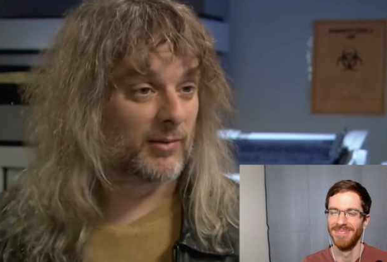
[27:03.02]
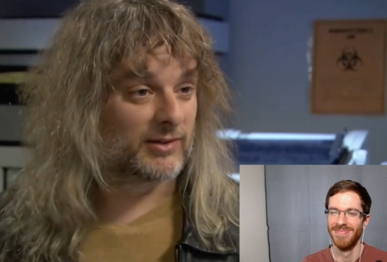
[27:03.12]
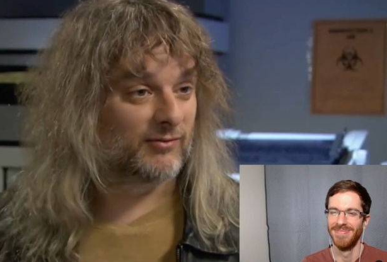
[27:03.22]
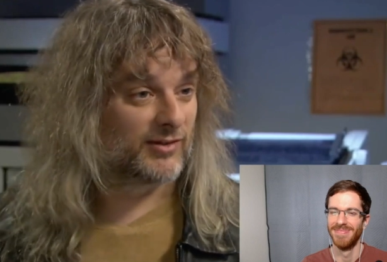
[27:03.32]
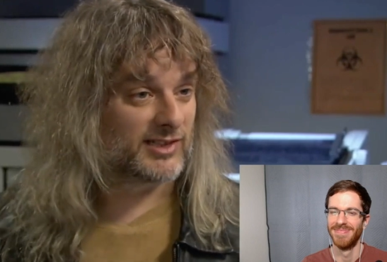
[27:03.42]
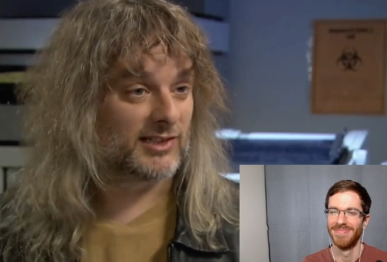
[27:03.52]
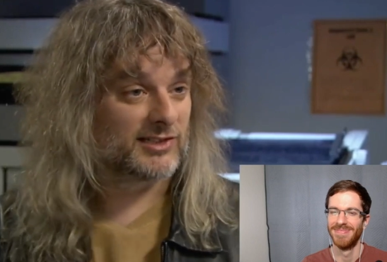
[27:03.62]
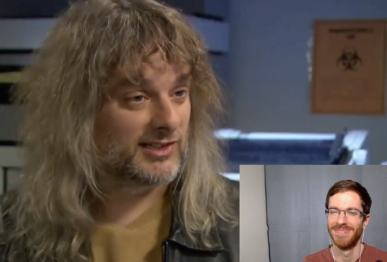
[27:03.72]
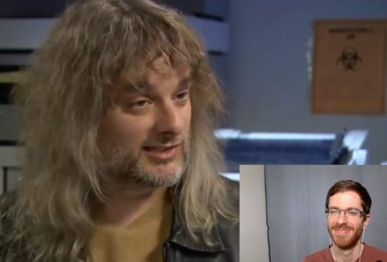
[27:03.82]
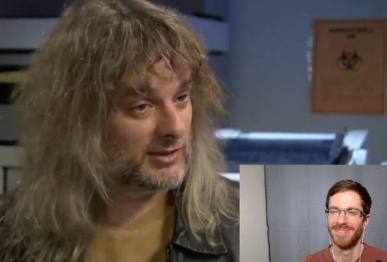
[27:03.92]
Speaker 1: physicalist thinks
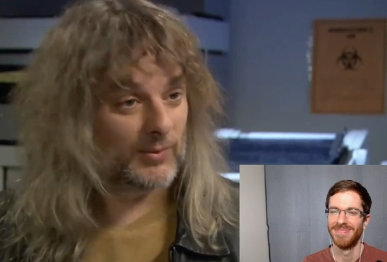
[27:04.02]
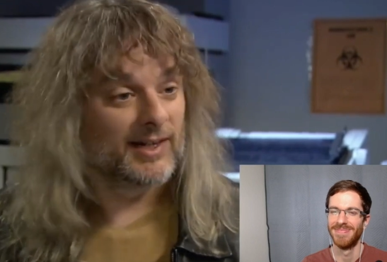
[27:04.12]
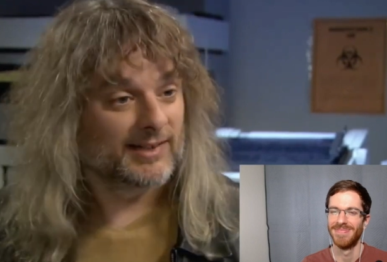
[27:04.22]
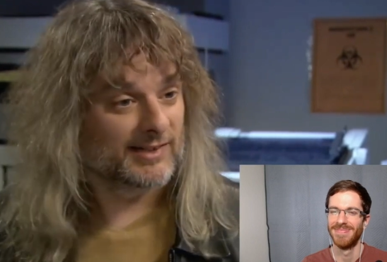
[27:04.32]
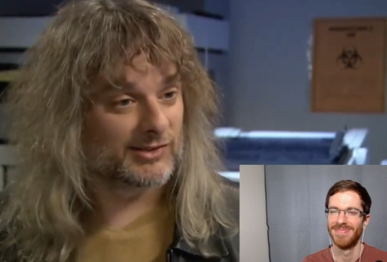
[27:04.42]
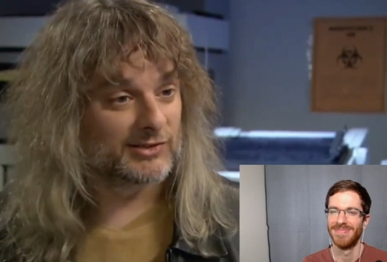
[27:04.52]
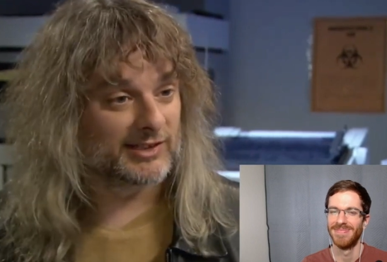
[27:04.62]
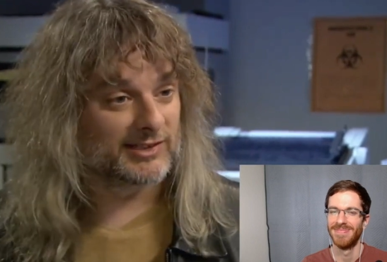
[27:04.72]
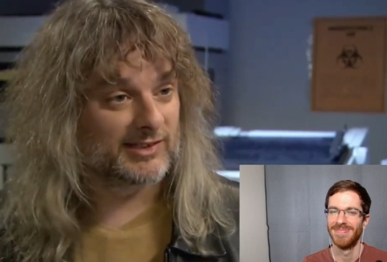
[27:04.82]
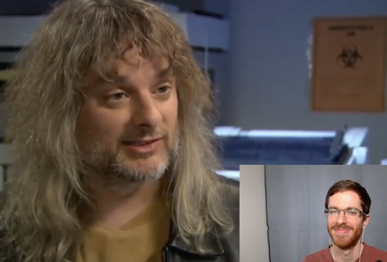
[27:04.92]
there's one. It's all just
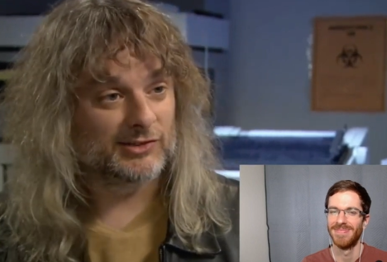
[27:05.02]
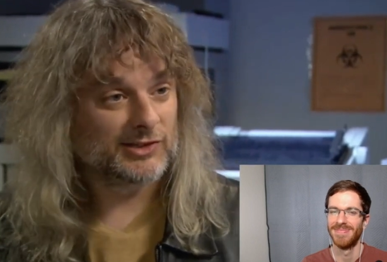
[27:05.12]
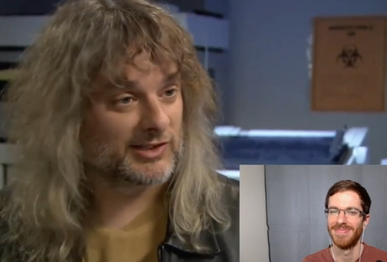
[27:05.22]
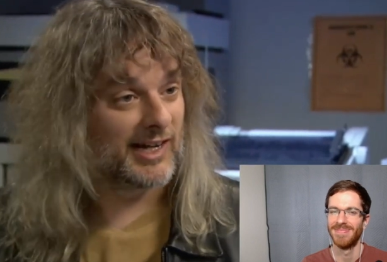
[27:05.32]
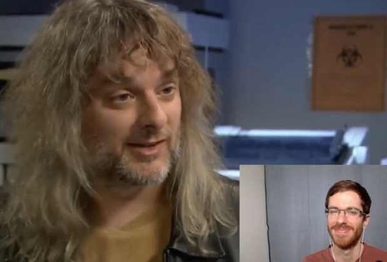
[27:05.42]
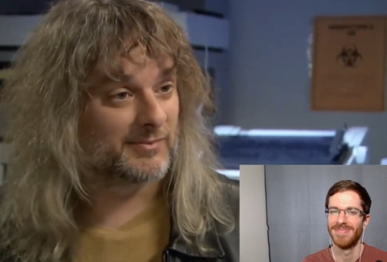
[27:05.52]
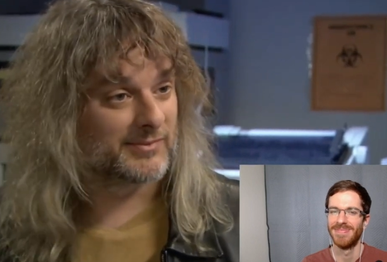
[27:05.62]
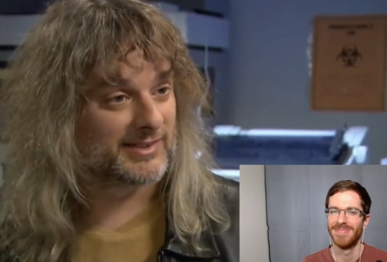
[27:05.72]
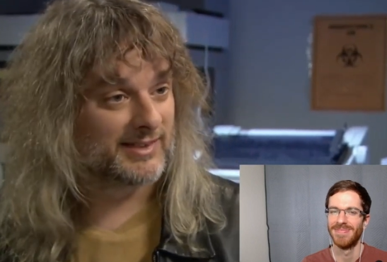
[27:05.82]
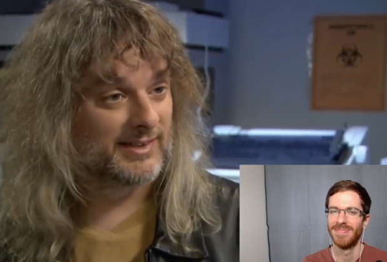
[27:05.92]
it's right, all just right. atoms. Right,
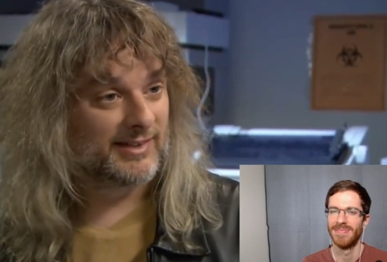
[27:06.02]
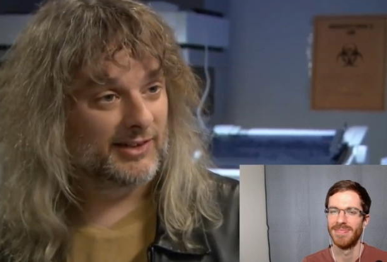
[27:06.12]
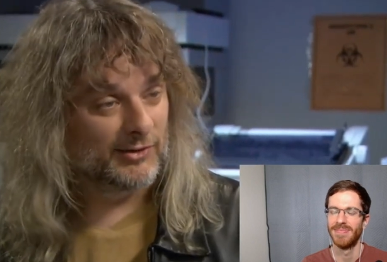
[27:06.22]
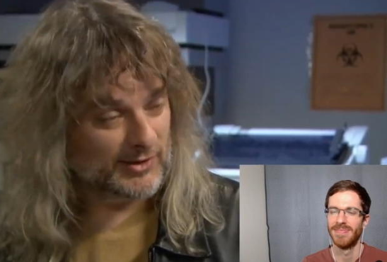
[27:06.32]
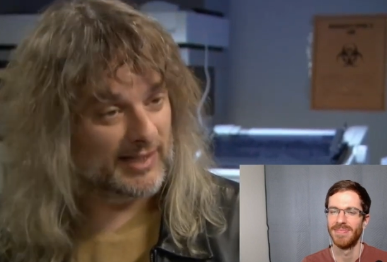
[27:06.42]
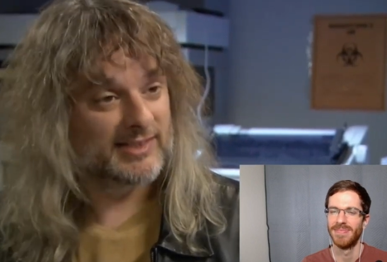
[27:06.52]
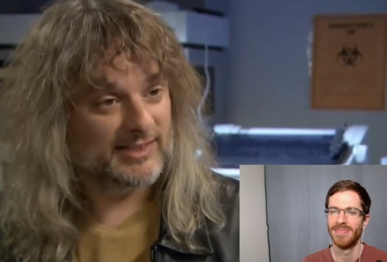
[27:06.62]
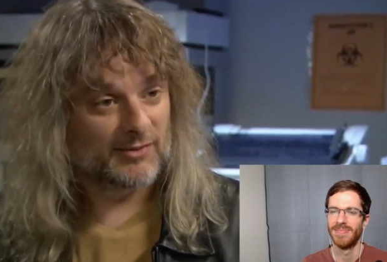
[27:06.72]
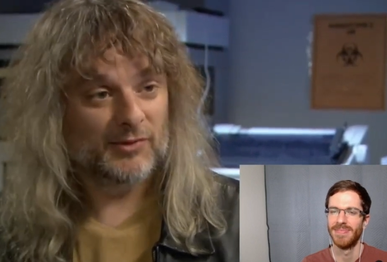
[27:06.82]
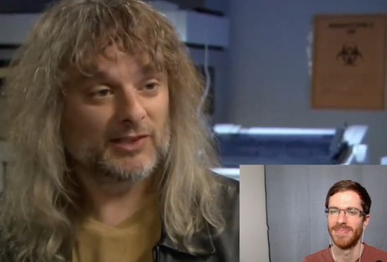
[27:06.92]
right, You know, I think that's a
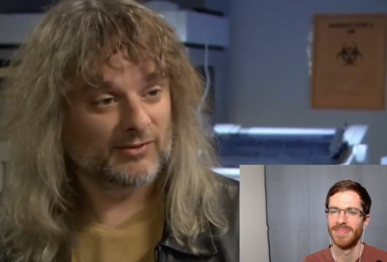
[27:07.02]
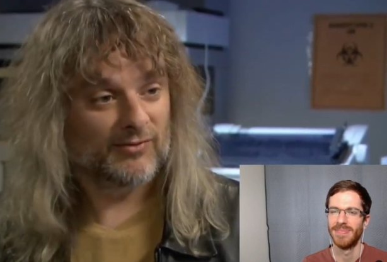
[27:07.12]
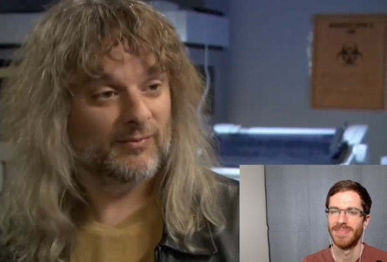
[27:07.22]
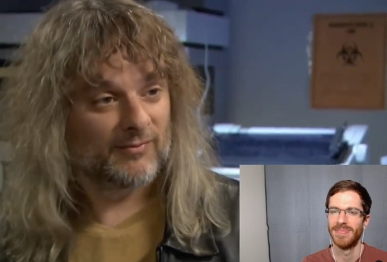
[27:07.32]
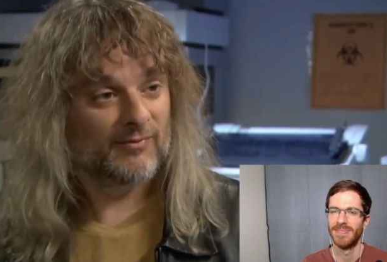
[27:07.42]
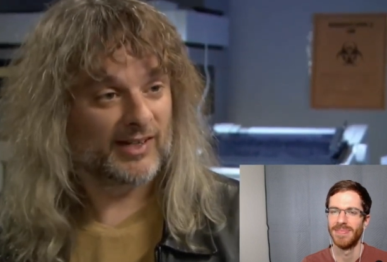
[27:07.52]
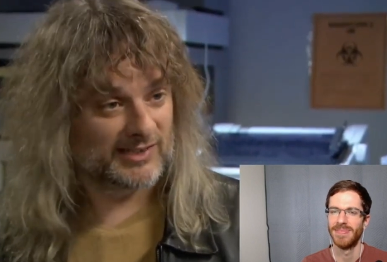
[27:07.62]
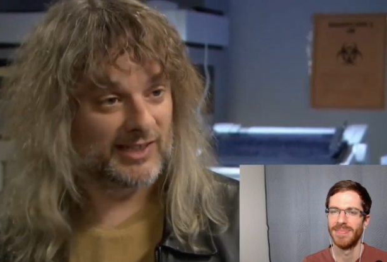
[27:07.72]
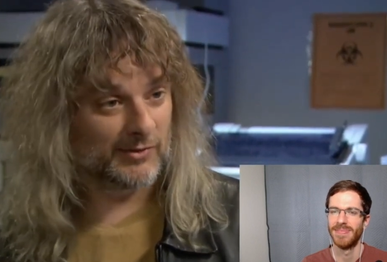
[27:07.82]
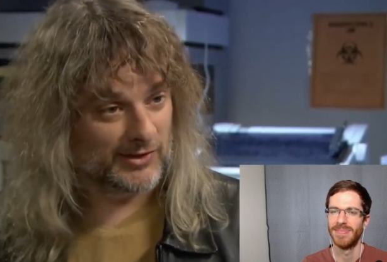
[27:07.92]
really fascinating
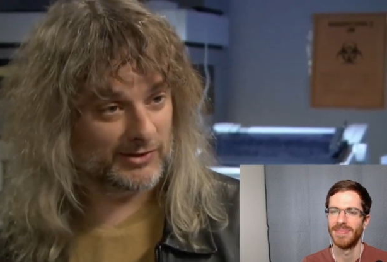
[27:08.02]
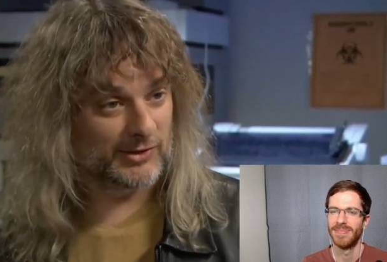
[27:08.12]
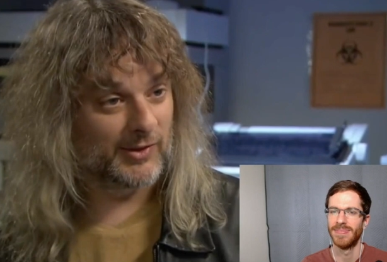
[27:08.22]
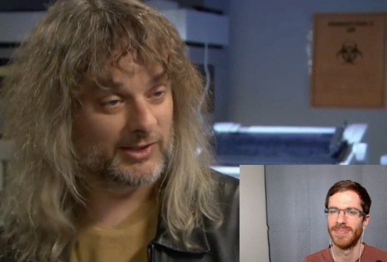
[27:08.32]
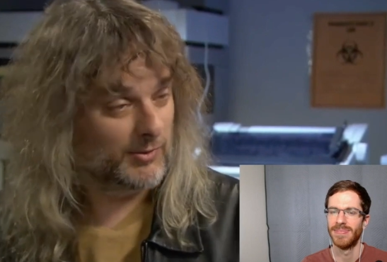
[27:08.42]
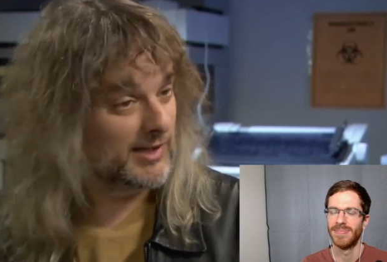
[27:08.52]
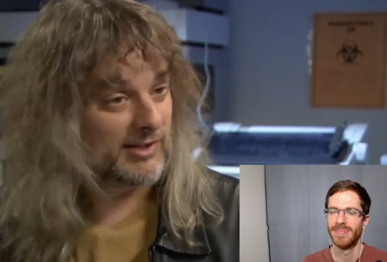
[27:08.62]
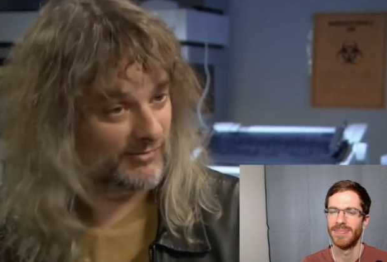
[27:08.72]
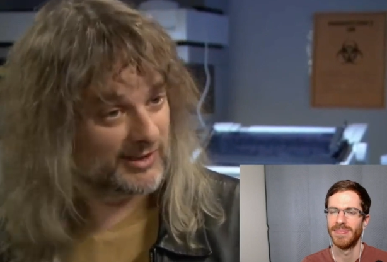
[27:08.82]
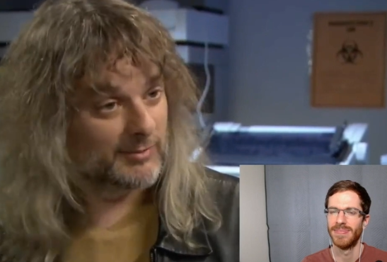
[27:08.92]
question to ask. What are the
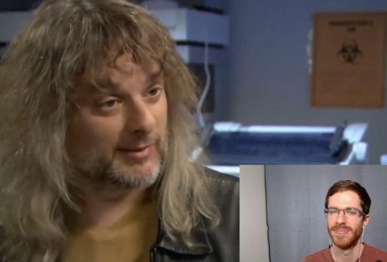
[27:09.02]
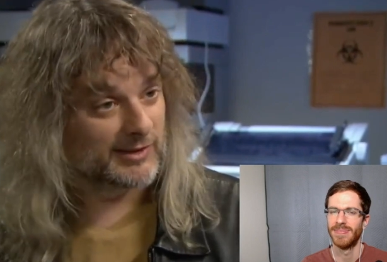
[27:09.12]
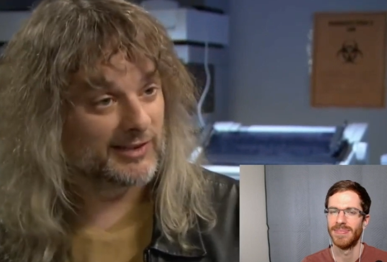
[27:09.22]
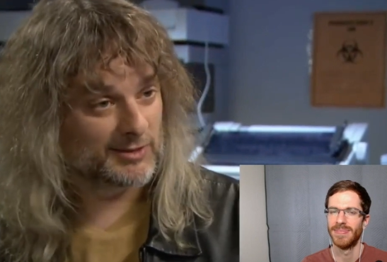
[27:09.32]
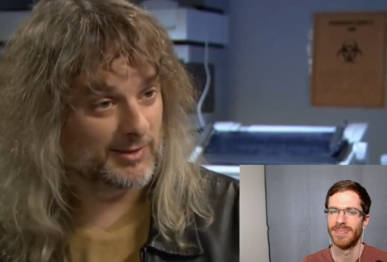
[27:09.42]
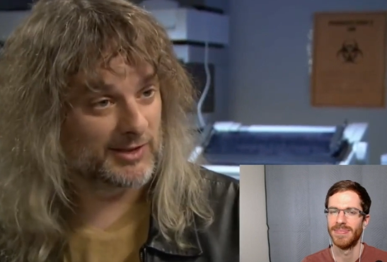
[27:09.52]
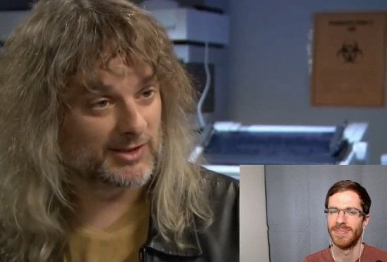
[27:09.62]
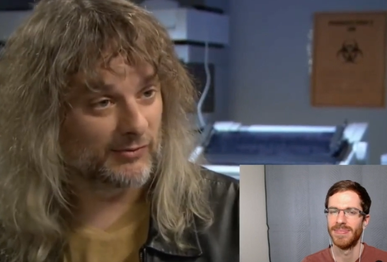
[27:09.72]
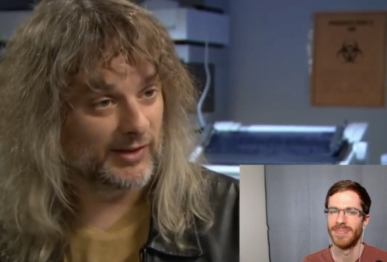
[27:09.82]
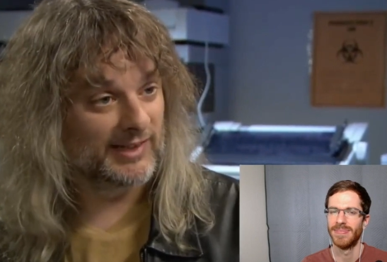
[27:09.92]
fundamental aspects of
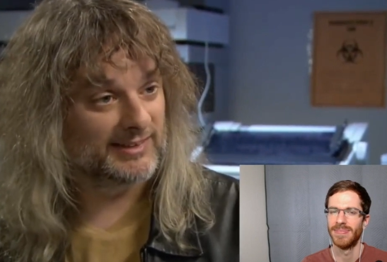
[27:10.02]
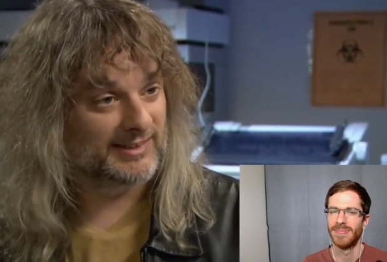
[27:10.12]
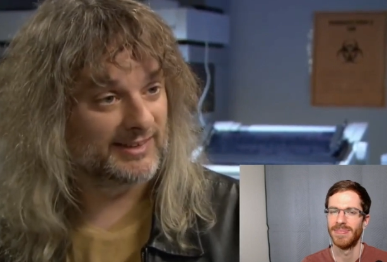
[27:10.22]
reality?